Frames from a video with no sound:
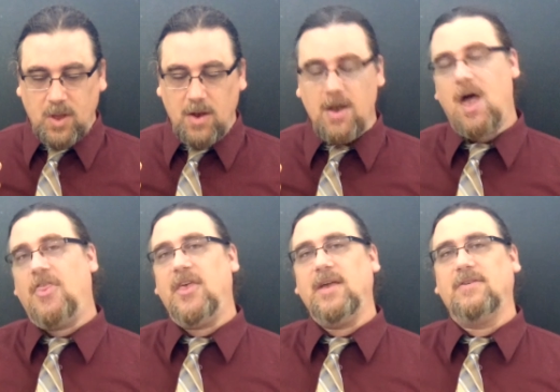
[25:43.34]

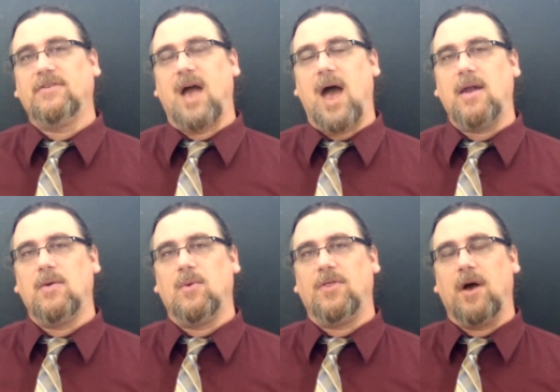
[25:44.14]
nothing is
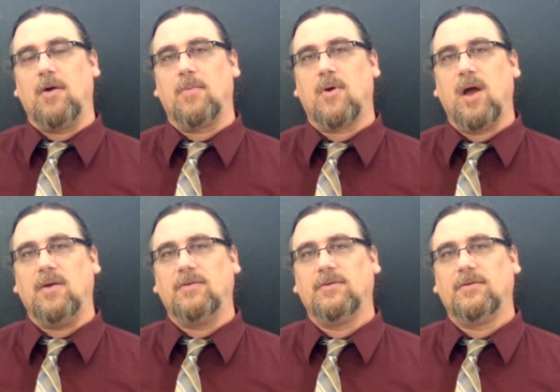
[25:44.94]
gotten without a
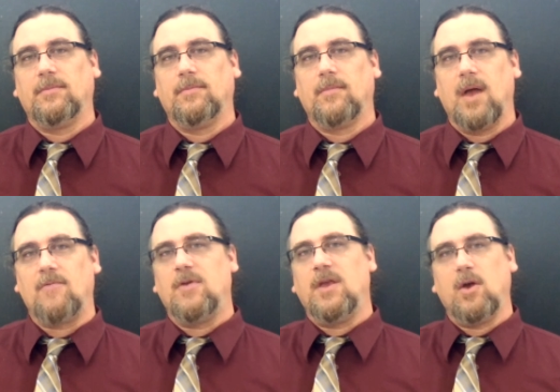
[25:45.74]
price.
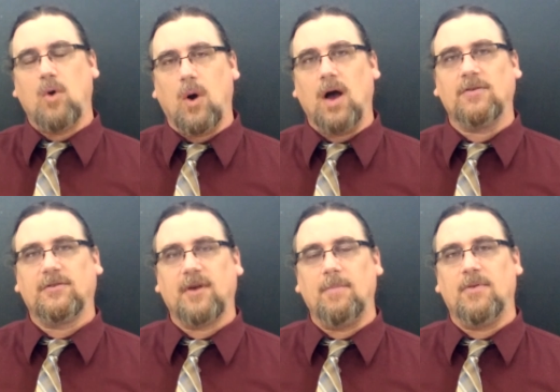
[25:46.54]
Everything costs
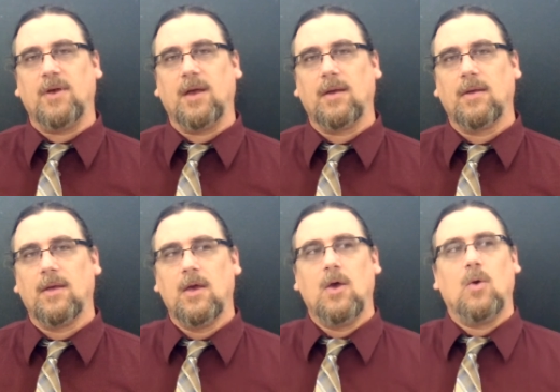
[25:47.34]
something.
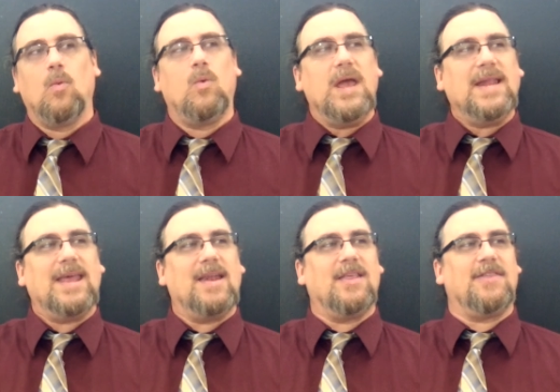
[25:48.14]
We
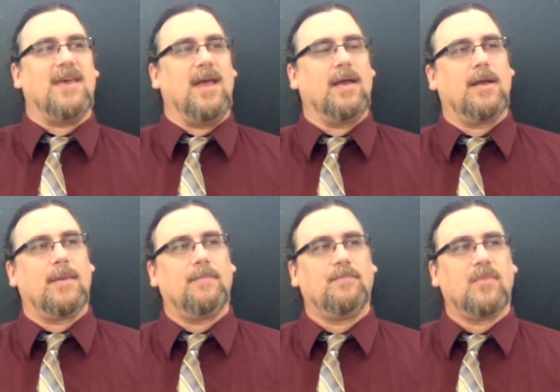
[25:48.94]
tend to think
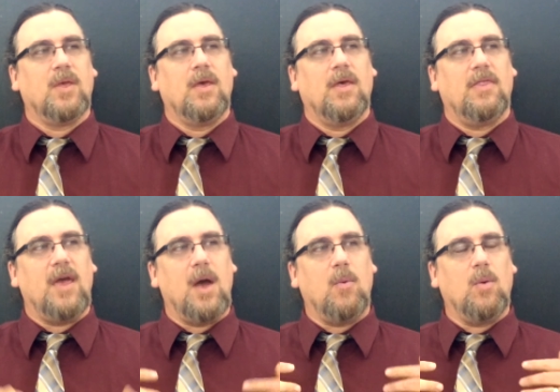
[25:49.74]

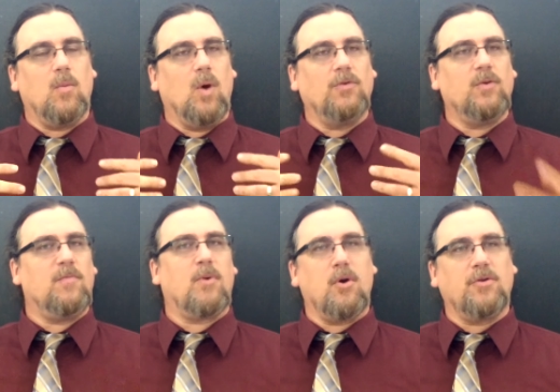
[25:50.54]
that once
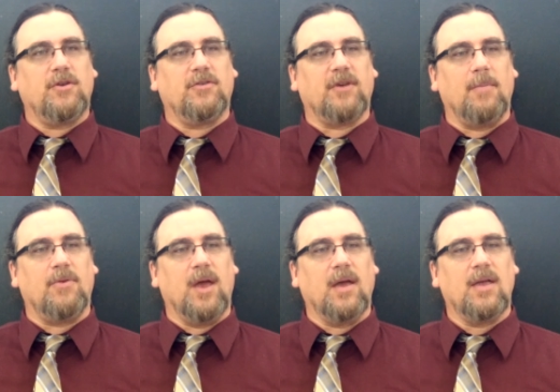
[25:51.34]
we've purchased
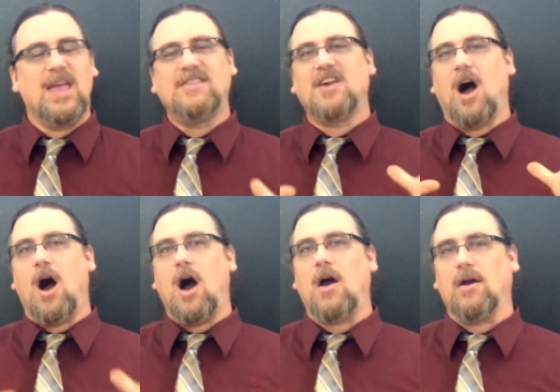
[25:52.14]
something, it's
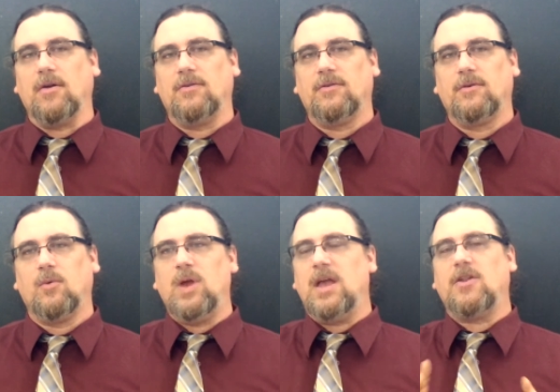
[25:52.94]
ours.
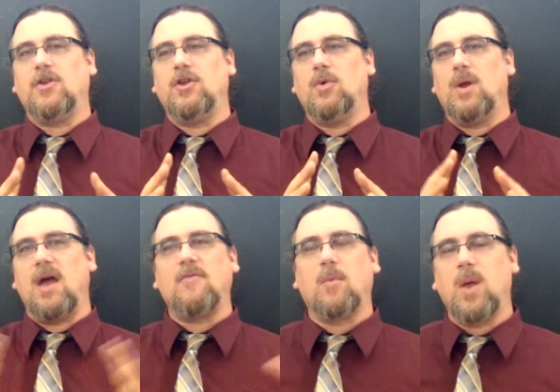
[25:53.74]
We get to do
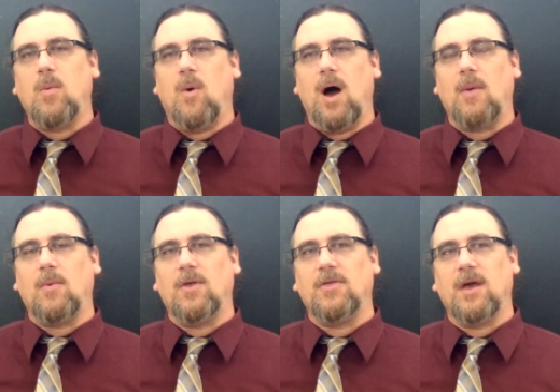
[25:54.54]
whatever we want
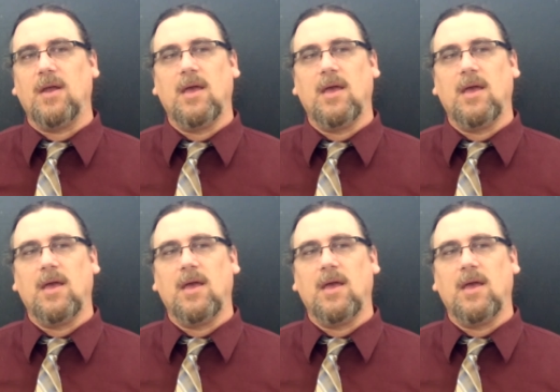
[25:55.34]
with it.